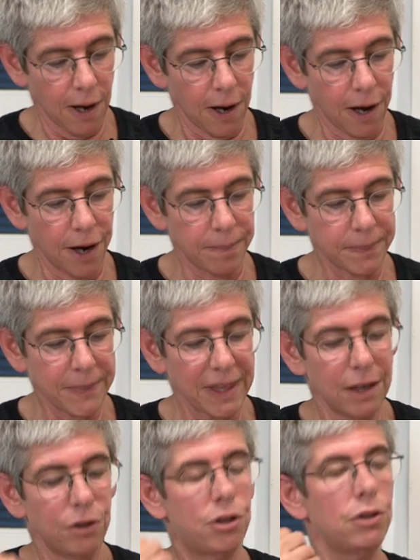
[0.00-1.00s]
um,
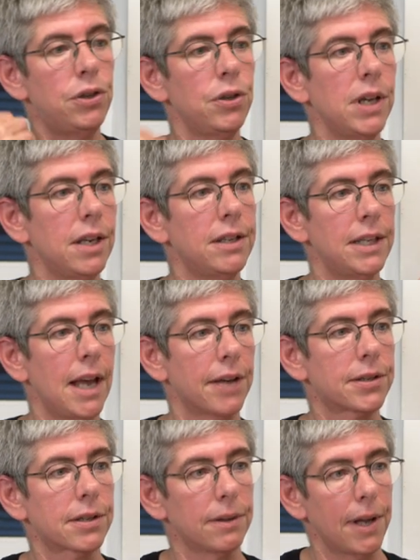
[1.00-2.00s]
to de
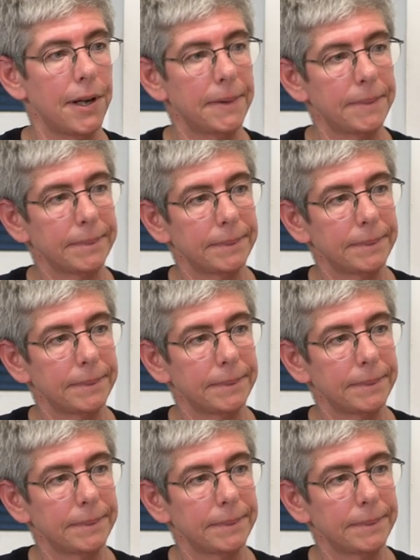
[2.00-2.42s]
escalate